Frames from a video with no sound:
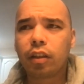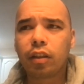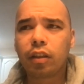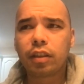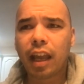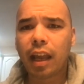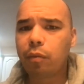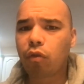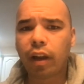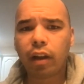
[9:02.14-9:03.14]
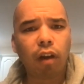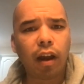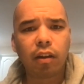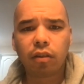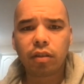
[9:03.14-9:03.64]
same great
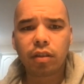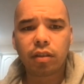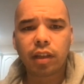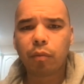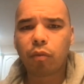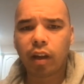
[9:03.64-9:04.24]
writers, same great